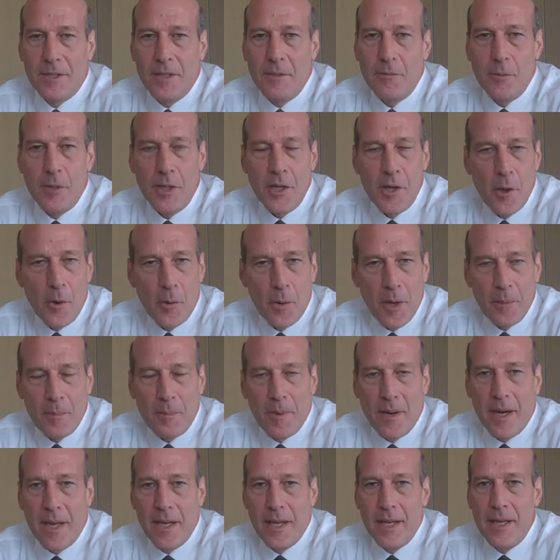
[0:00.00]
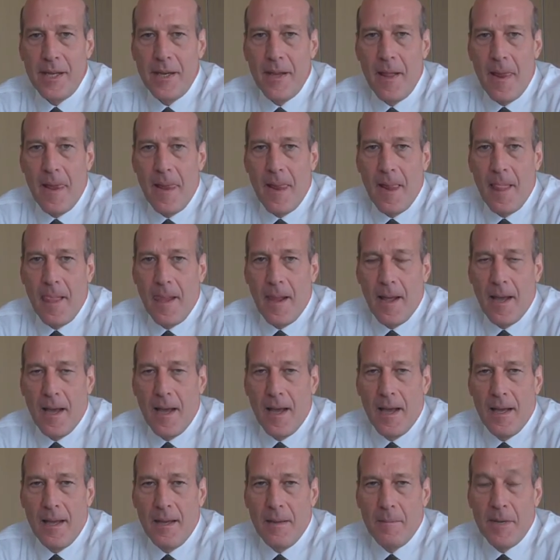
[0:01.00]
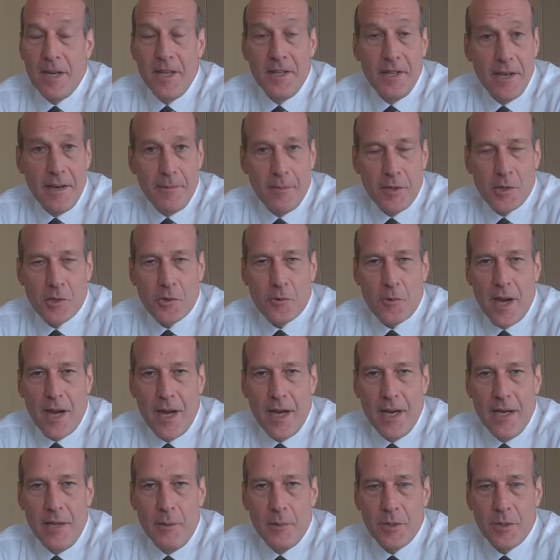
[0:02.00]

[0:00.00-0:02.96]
didn't really know anybody, uh, but he did have a trade.